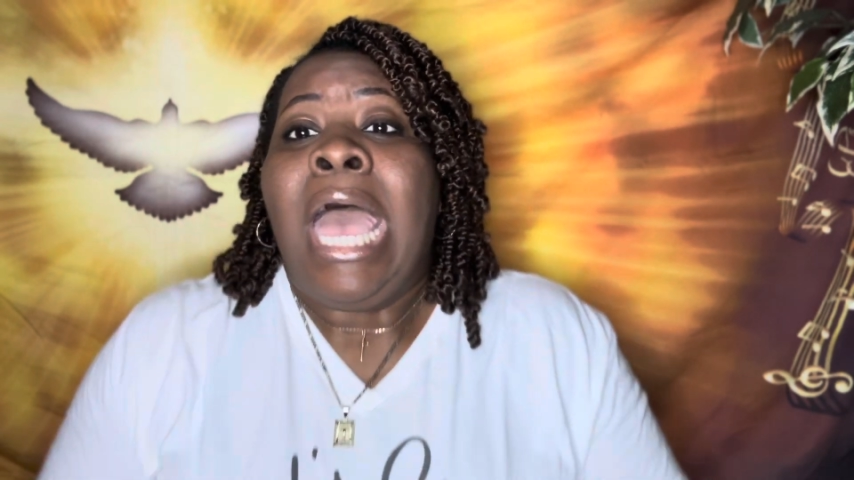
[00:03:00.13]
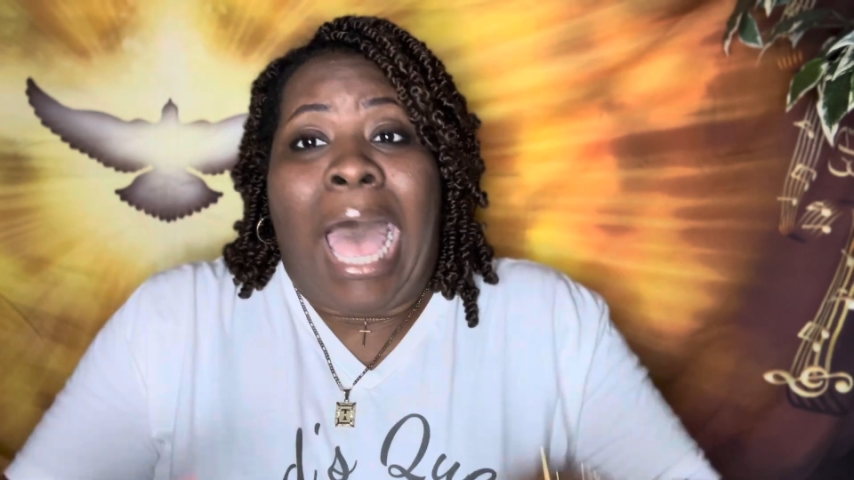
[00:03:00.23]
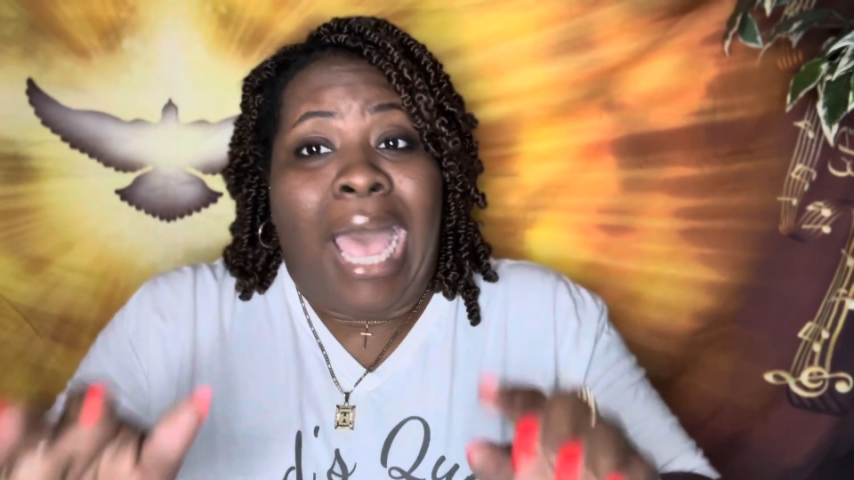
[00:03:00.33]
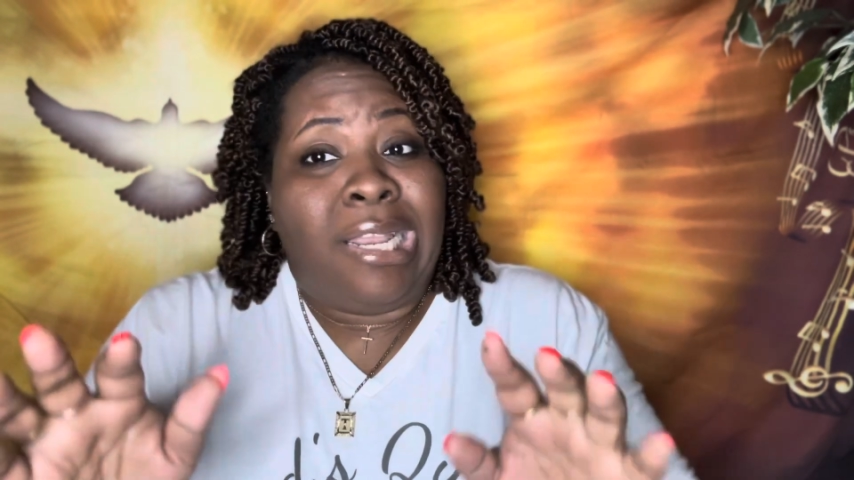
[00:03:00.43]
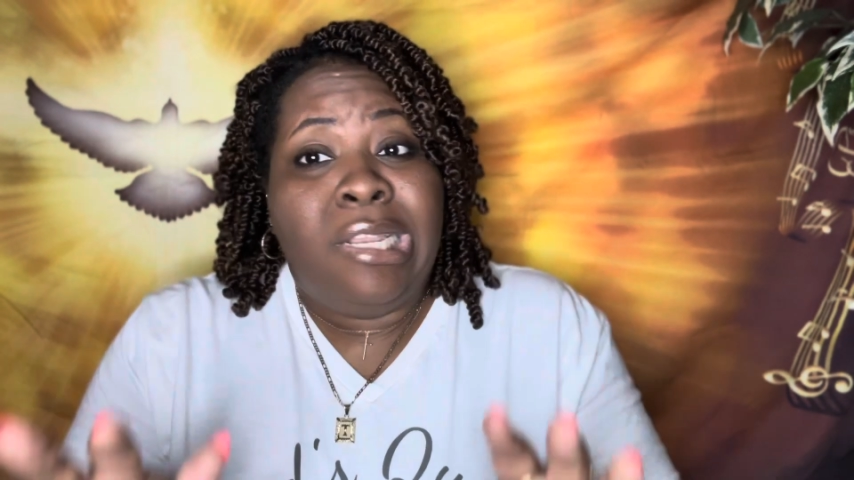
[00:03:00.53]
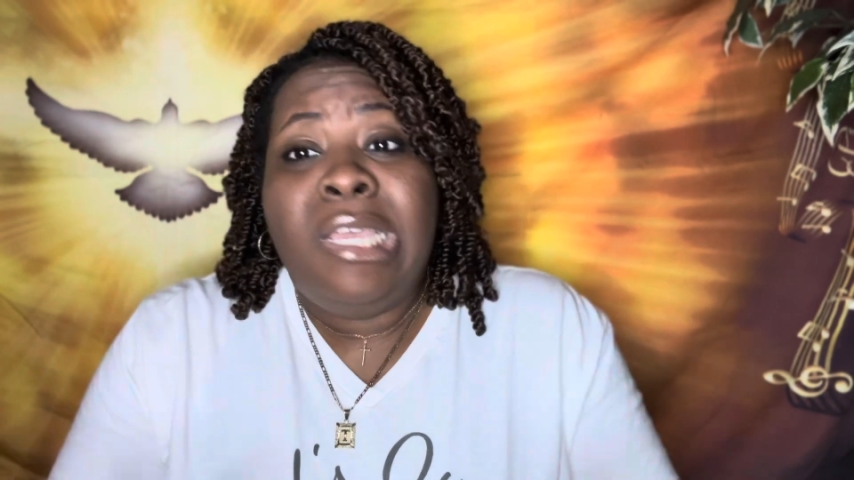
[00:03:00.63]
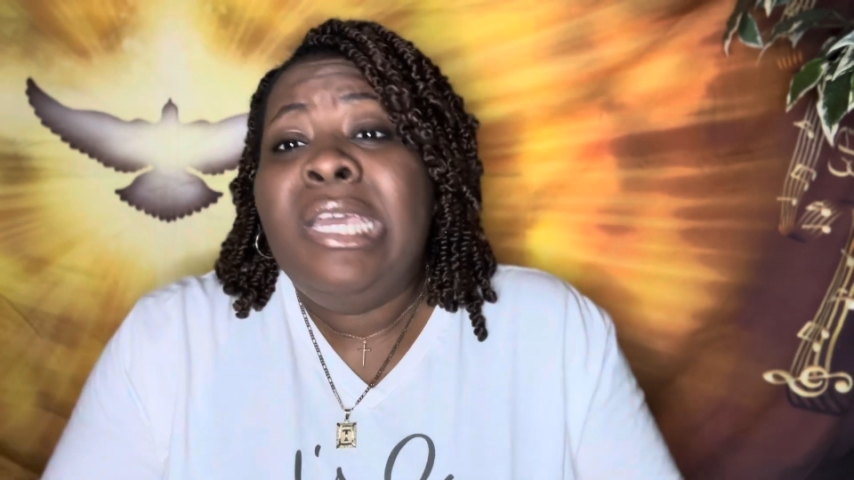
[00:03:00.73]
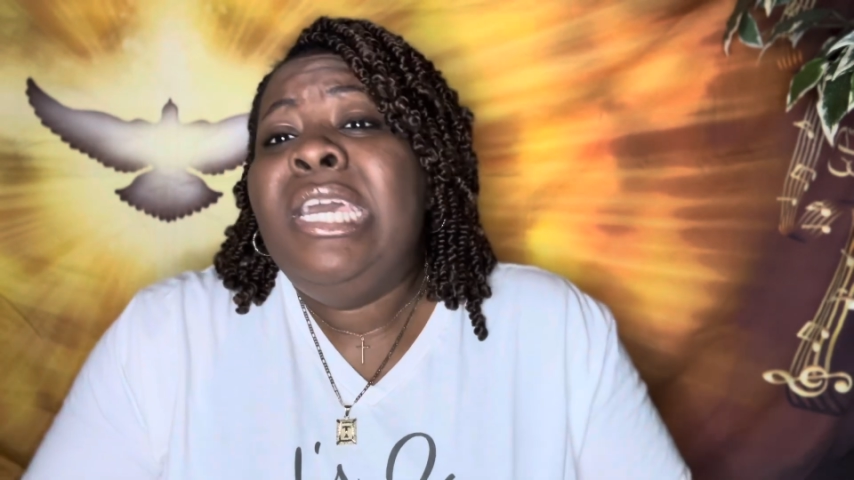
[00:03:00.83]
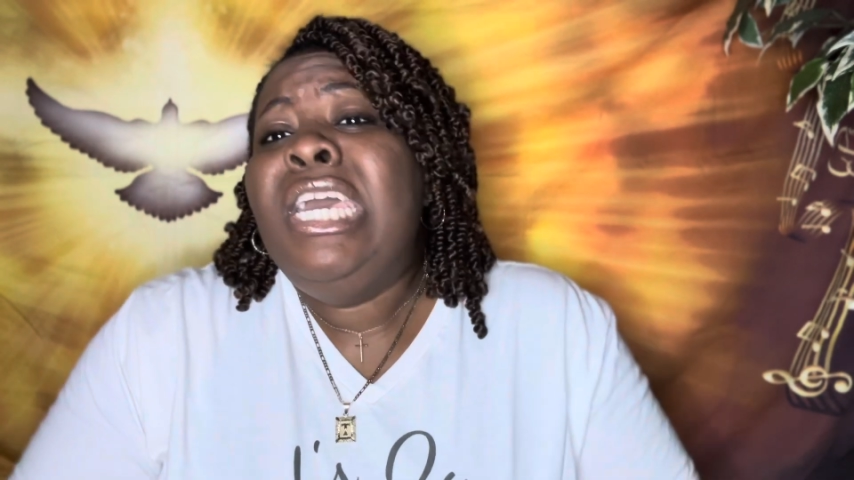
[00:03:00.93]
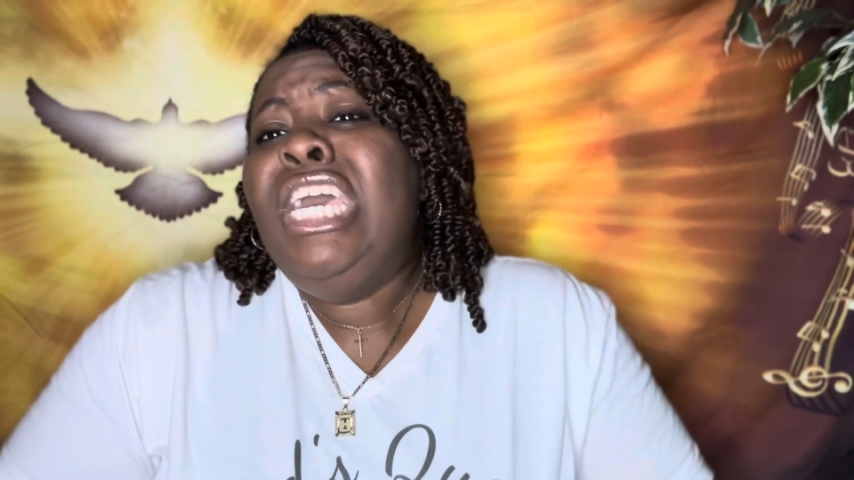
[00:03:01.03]
I
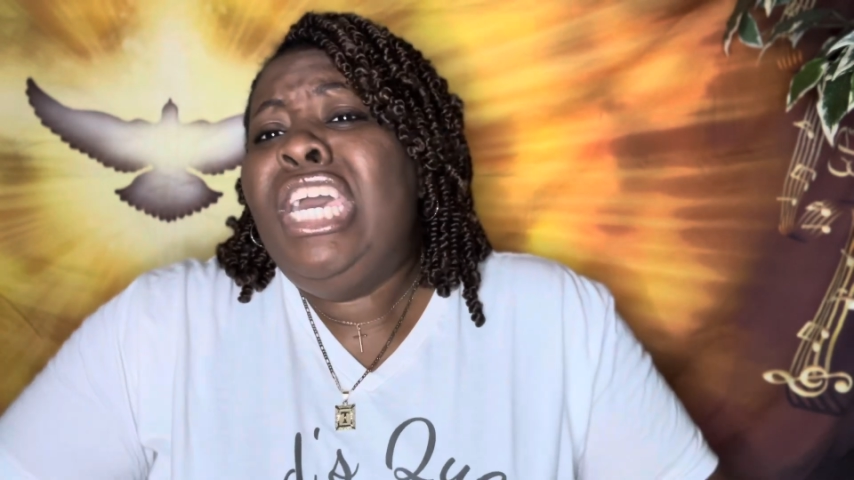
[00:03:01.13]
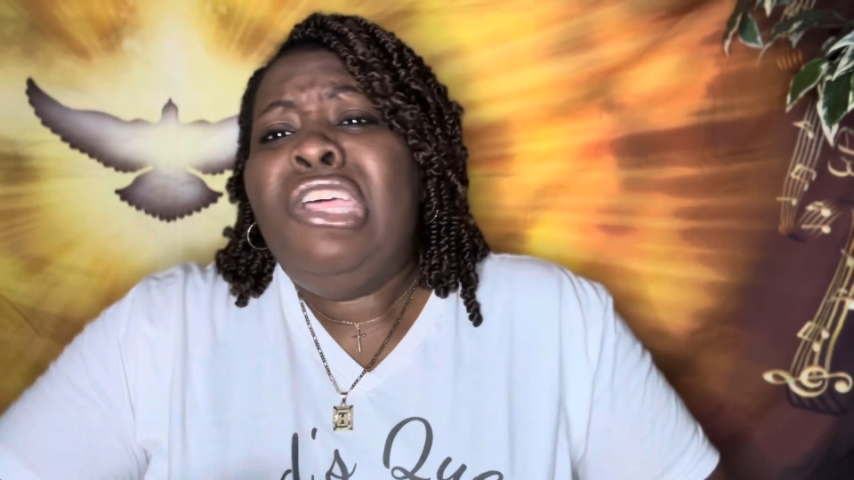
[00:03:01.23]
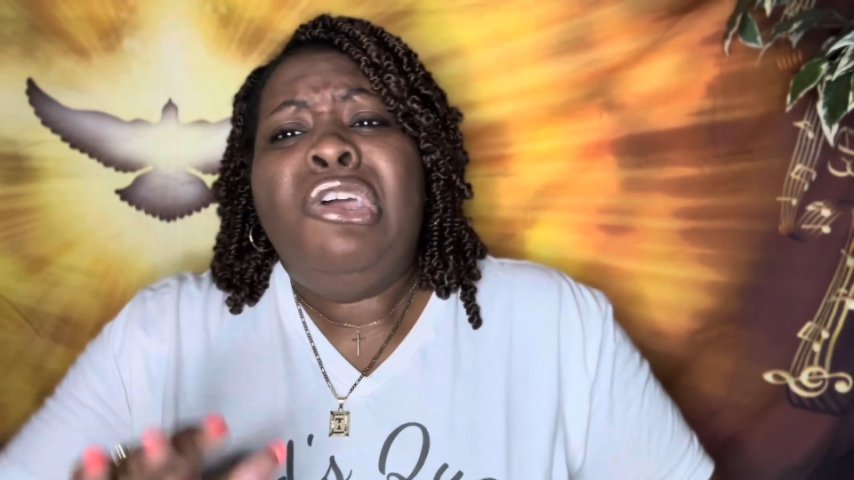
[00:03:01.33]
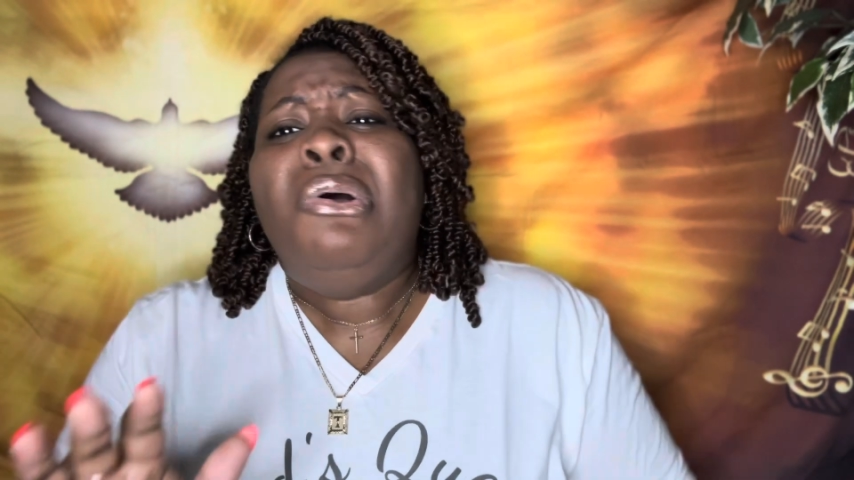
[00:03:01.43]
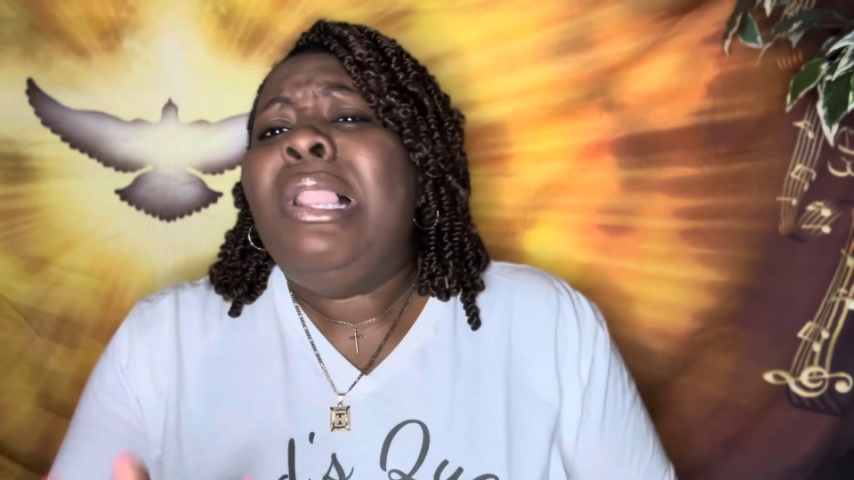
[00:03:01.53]
need you